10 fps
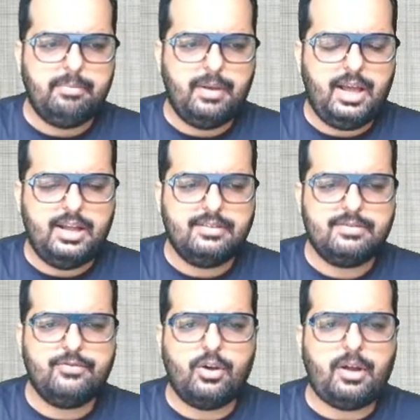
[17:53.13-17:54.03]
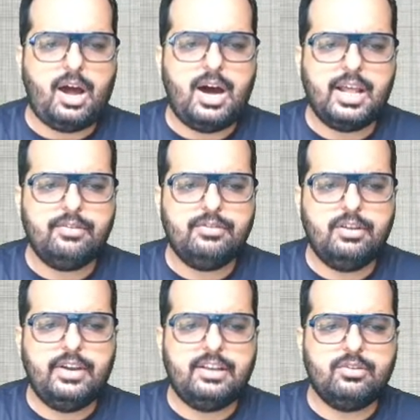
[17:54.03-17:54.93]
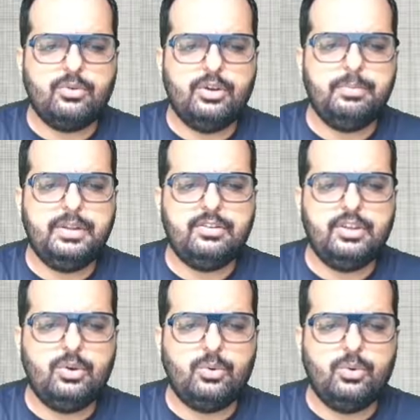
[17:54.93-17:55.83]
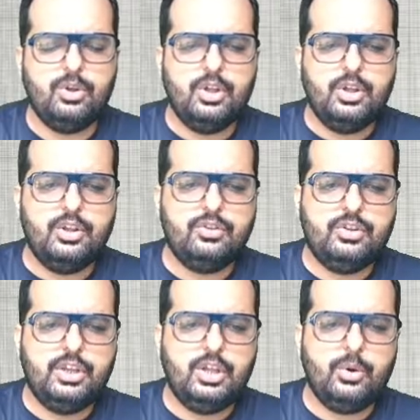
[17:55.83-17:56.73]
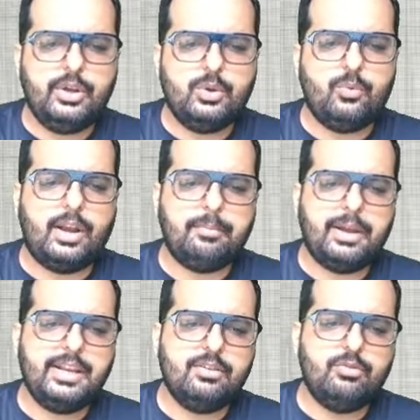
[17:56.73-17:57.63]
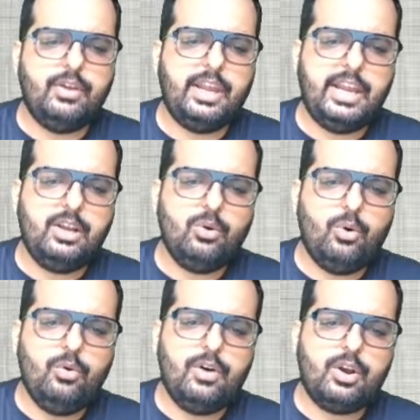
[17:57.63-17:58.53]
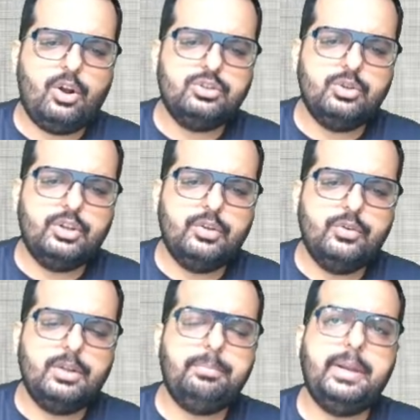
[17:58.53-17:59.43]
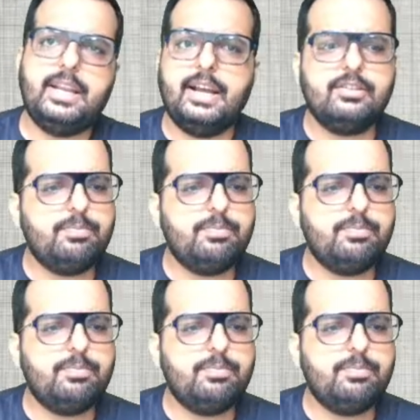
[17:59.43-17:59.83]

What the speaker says: Plus, for RF, the weight is going to be 0. 0 into 1 minus weight, overall should give you the beta as